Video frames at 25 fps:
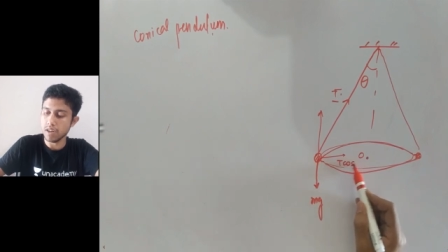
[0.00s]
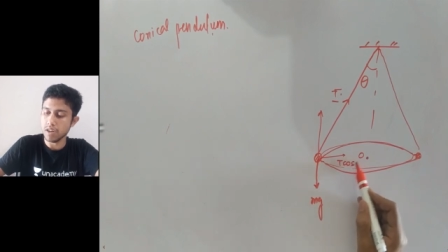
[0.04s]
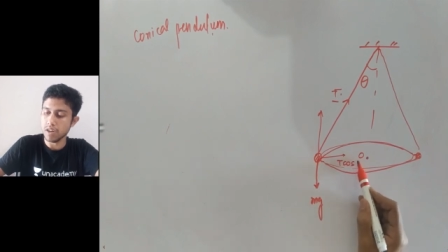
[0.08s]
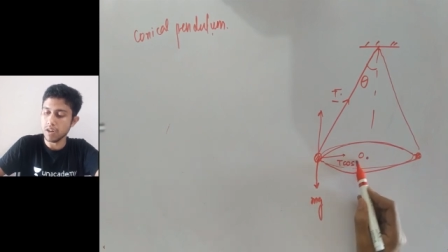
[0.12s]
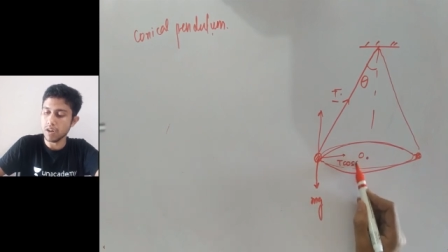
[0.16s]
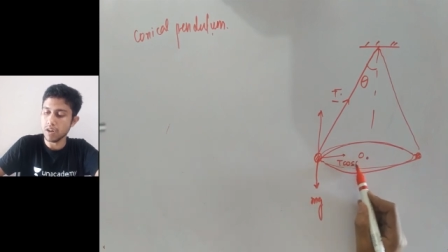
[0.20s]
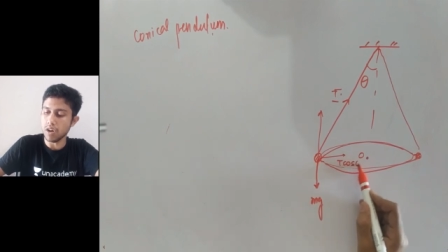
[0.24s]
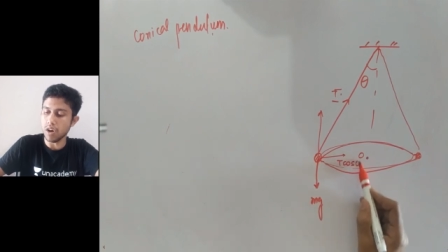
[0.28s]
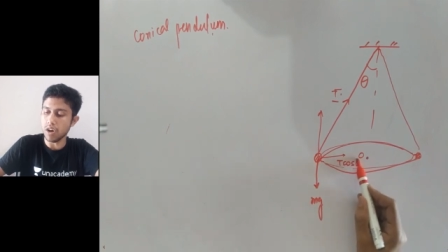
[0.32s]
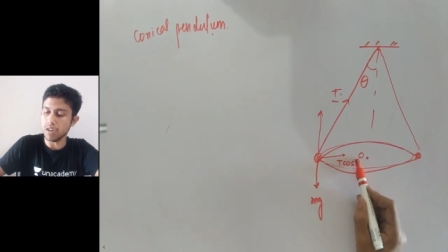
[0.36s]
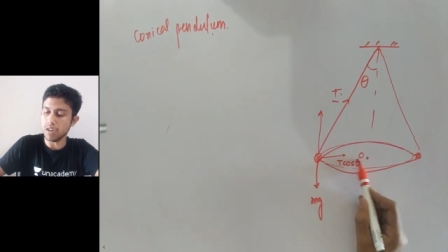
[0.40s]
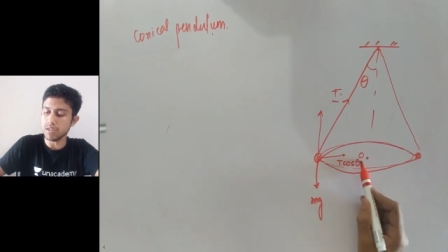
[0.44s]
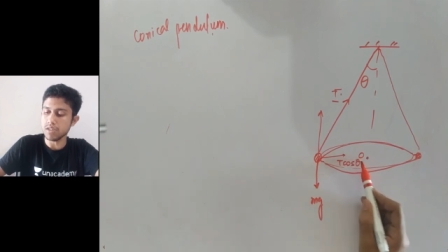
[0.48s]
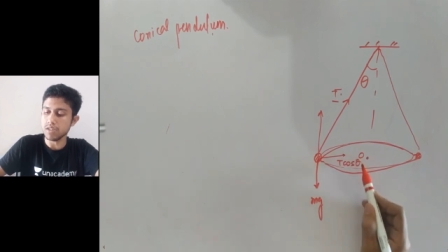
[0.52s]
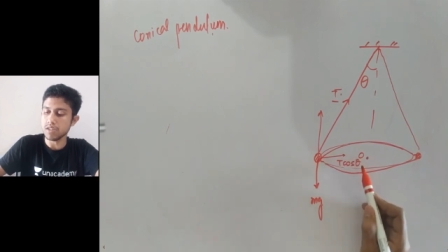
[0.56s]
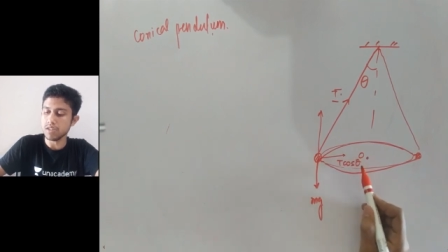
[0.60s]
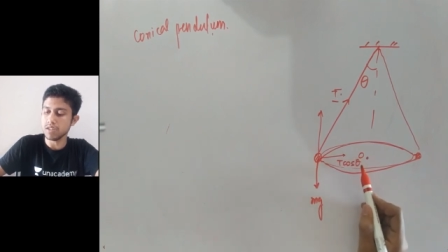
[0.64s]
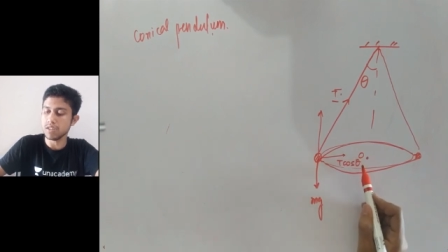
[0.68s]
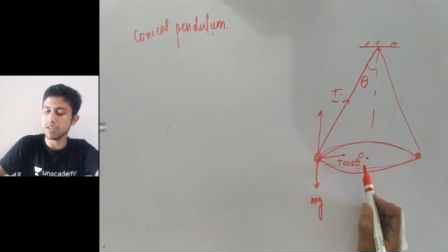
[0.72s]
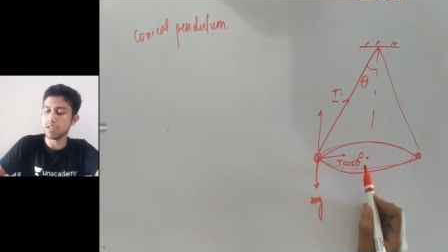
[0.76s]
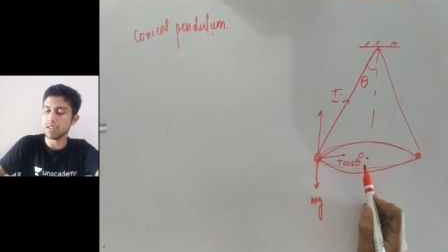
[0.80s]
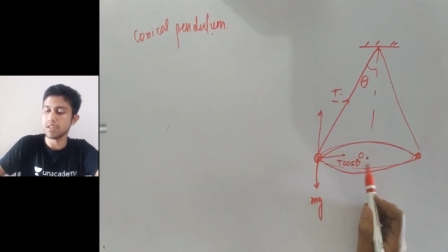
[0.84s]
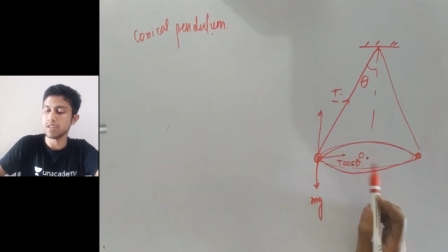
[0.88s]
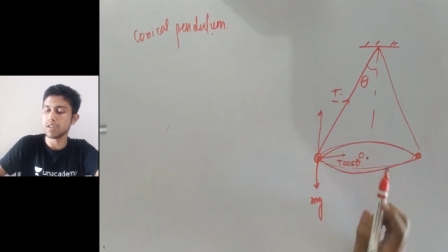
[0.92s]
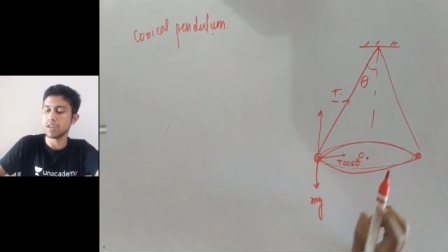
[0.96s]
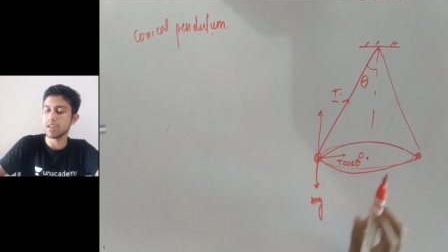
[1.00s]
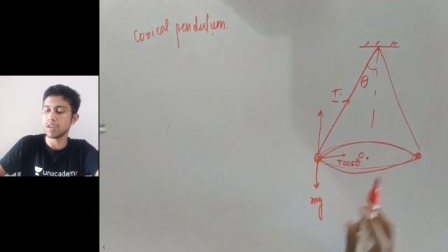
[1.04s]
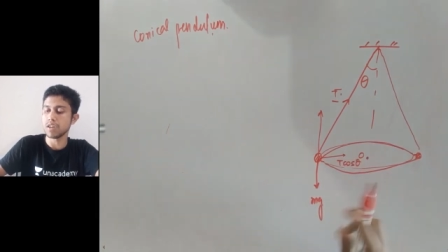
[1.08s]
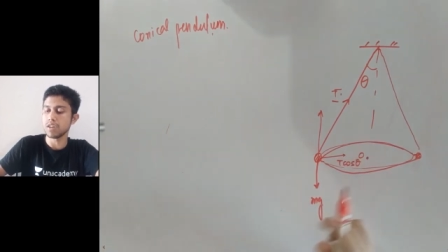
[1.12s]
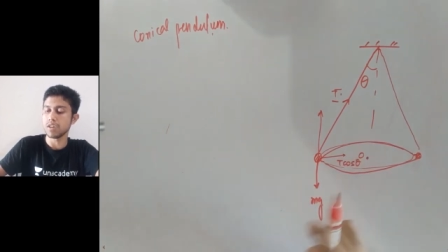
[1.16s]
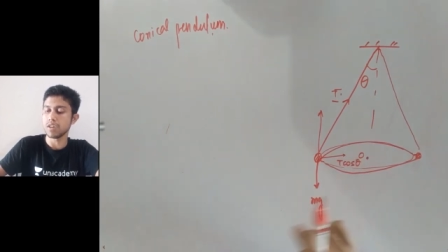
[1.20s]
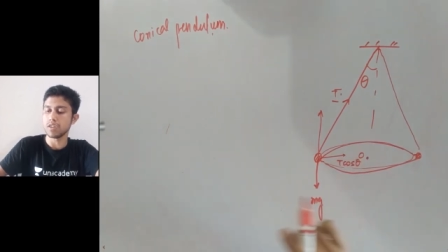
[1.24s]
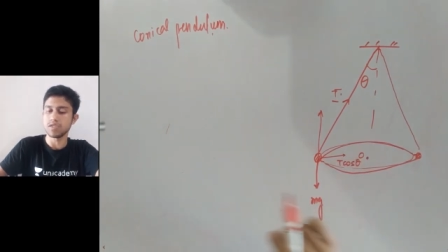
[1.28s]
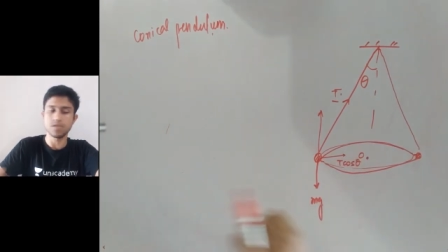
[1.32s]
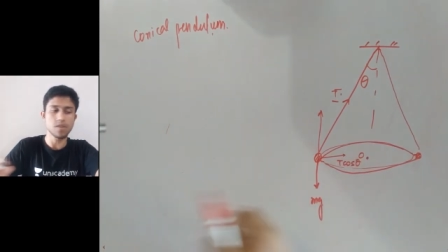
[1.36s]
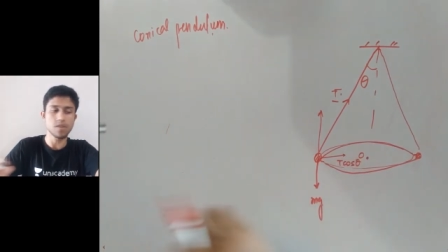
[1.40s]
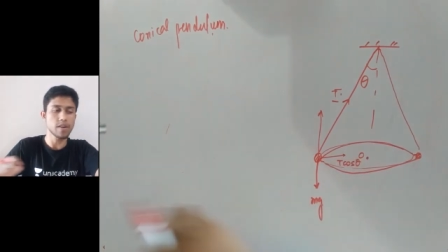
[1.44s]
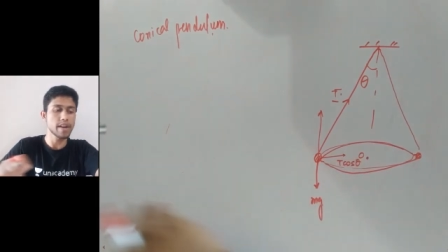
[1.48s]
cos,
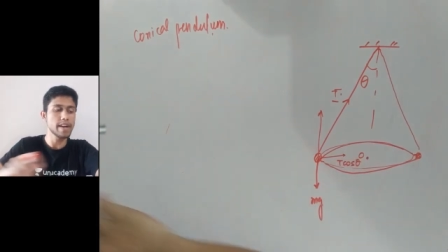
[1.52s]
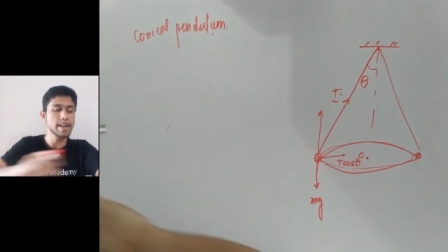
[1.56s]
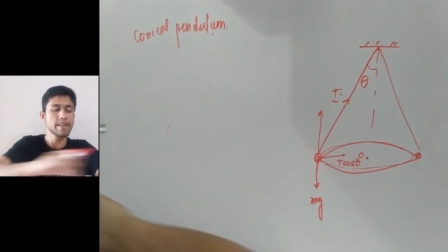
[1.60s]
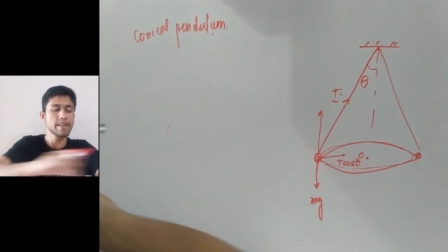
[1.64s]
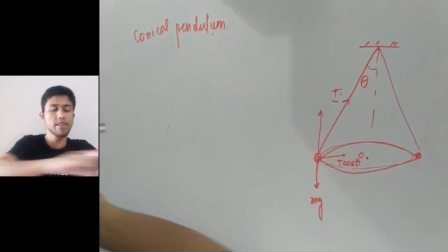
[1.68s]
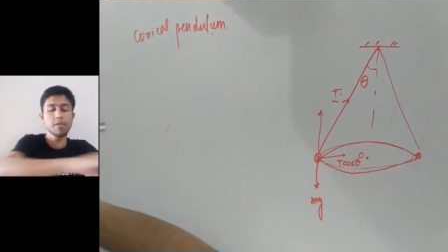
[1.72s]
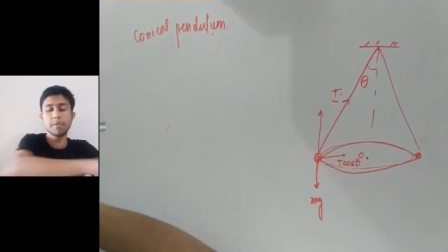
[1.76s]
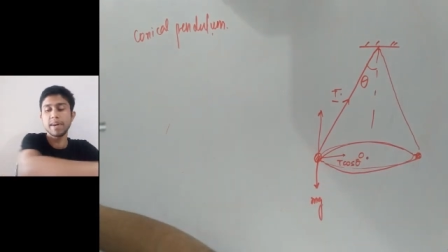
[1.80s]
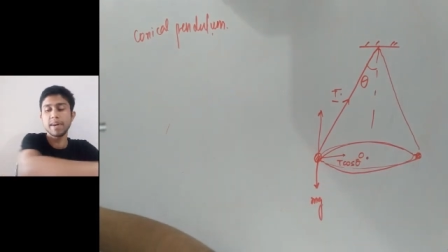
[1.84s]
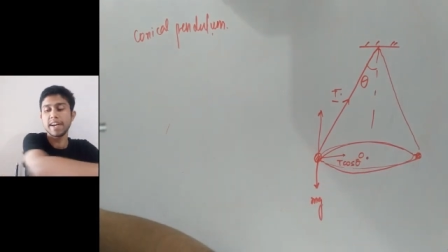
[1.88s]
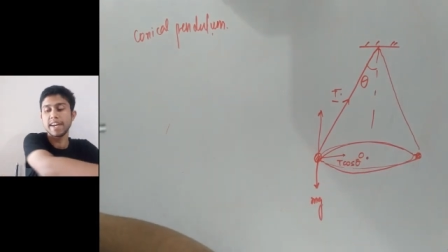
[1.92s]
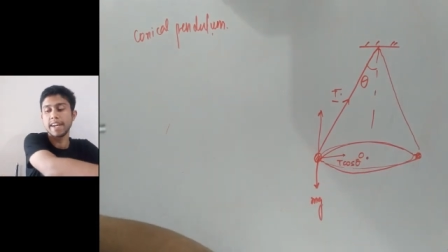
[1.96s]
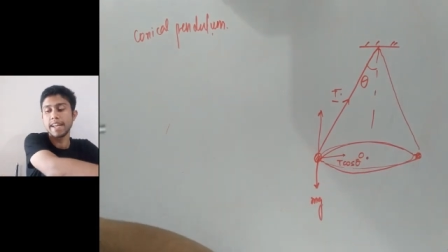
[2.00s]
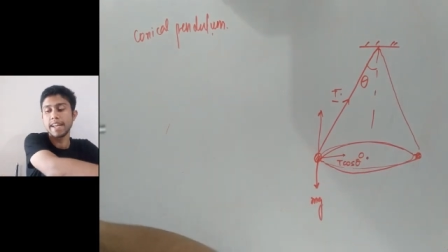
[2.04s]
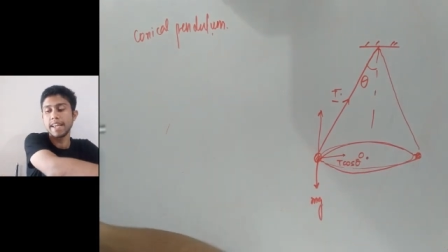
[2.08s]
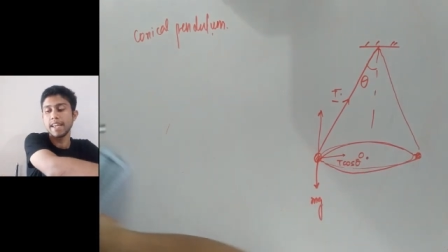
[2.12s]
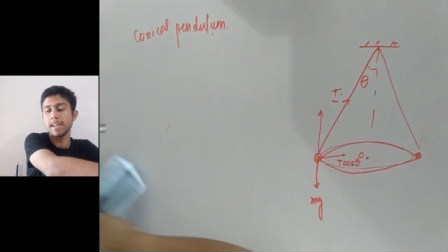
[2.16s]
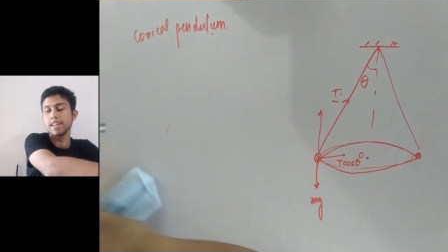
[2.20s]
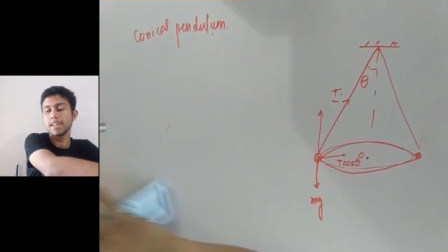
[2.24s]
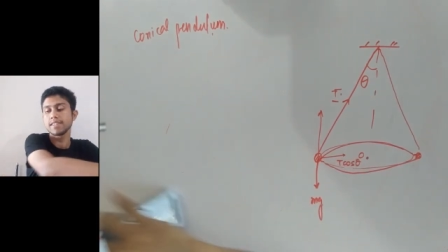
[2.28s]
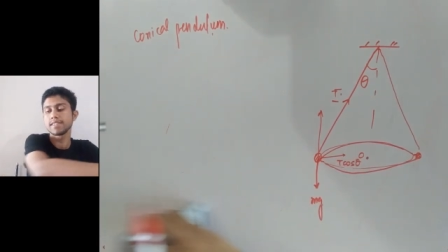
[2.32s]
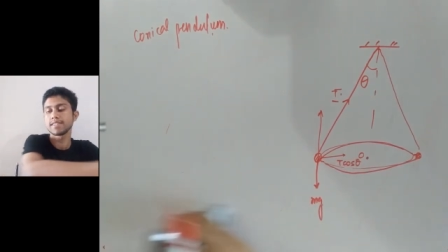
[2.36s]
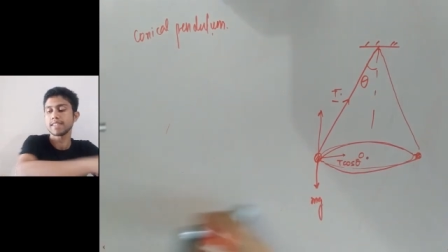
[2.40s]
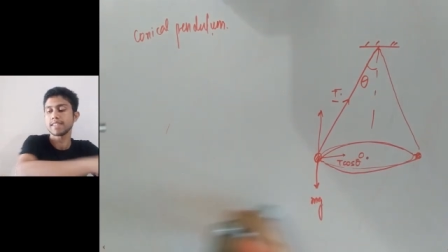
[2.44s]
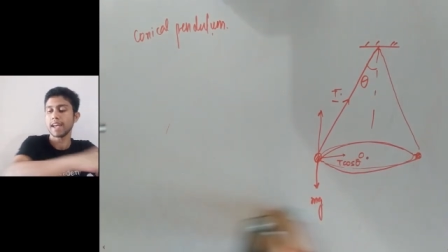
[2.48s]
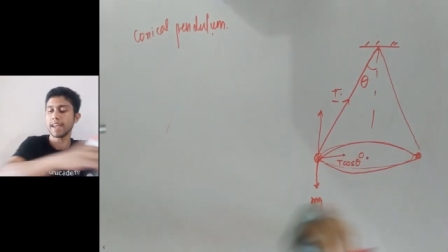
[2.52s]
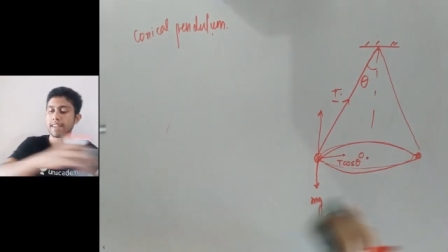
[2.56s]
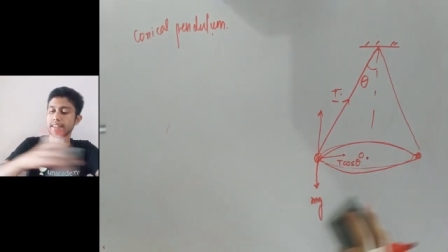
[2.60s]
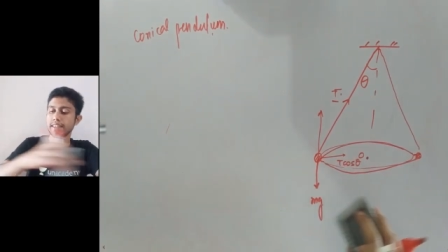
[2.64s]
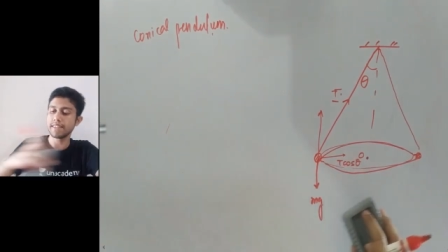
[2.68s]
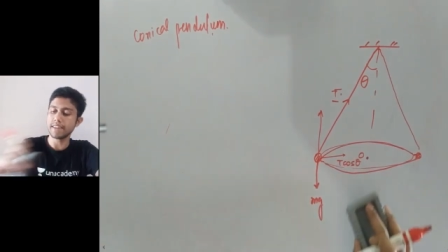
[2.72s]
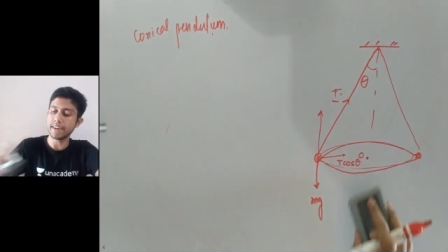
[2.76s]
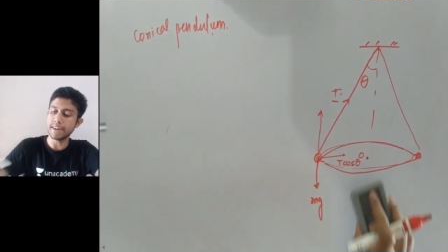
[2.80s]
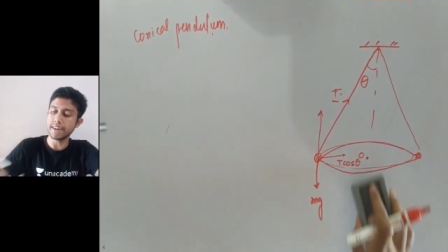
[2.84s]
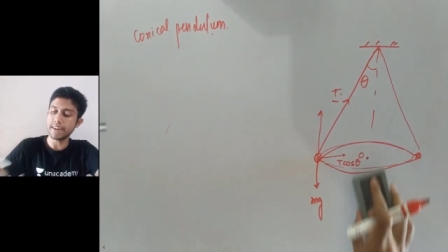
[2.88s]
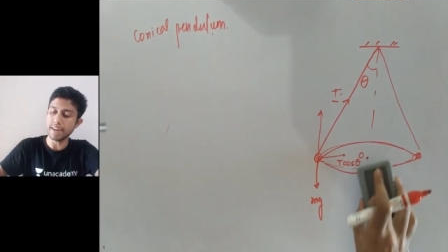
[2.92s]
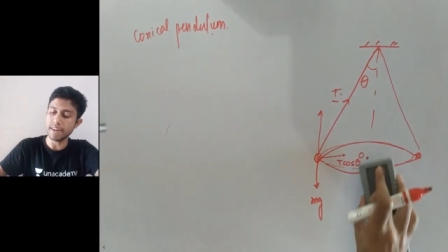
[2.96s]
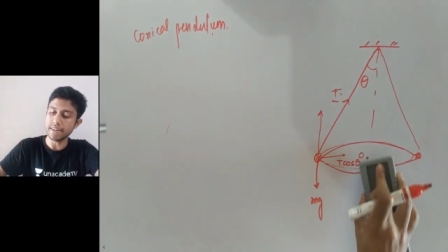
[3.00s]
sorry, it will be t sine
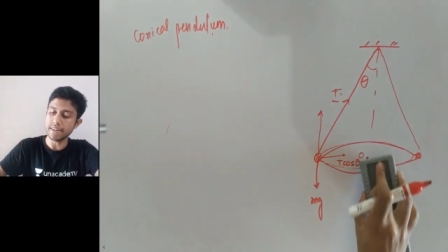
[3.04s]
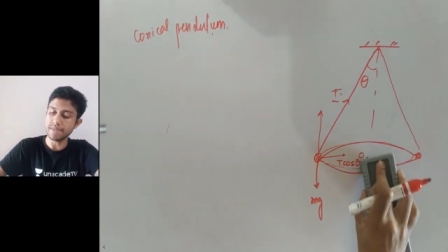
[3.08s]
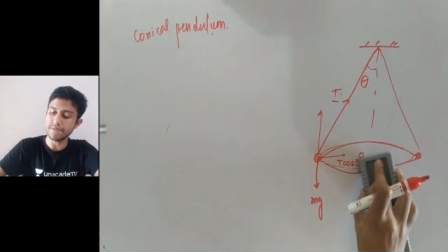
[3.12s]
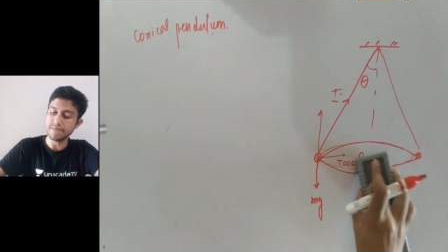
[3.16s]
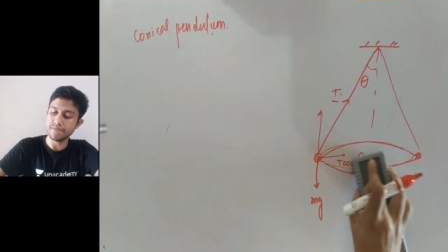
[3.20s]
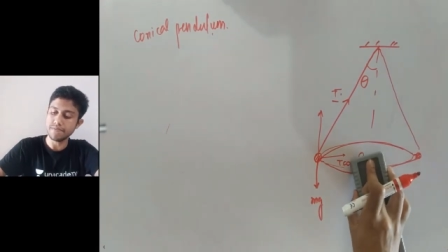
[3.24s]
theta.